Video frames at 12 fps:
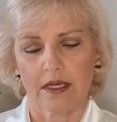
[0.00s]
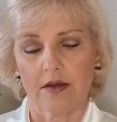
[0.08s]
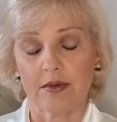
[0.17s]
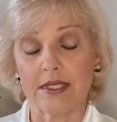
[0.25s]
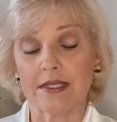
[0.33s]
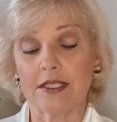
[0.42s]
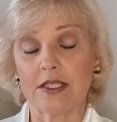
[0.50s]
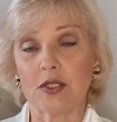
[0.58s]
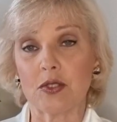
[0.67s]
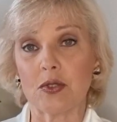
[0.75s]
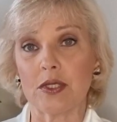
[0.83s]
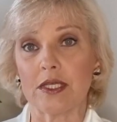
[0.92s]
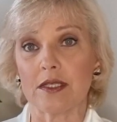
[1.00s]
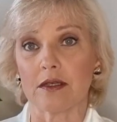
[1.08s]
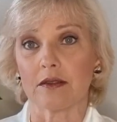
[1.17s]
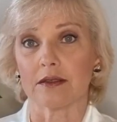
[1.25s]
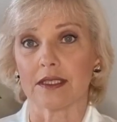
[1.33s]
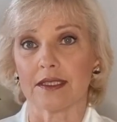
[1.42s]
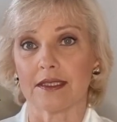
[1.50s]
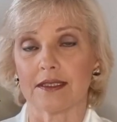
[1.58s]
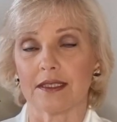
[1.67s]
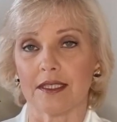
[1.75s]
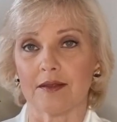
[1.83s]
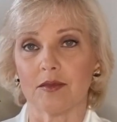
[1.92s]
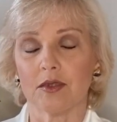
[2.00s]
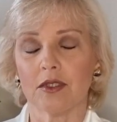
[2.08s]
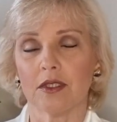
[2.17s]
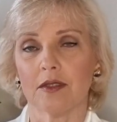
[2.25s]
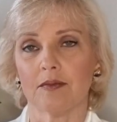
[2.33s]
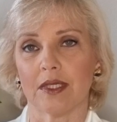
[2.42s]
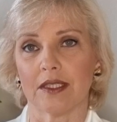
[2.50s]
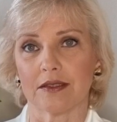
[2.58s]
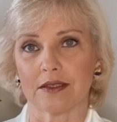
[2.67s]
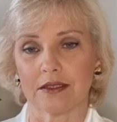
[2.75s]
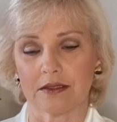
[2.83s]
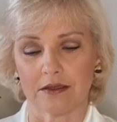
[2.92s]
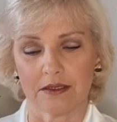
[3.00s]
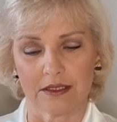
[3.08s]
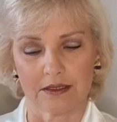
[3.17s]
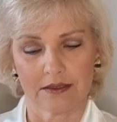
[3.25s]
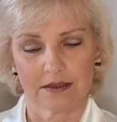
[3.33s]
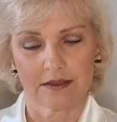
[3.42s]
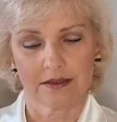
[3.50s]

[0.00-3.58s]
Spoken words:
was 32 years old at the time. Oh my goodness.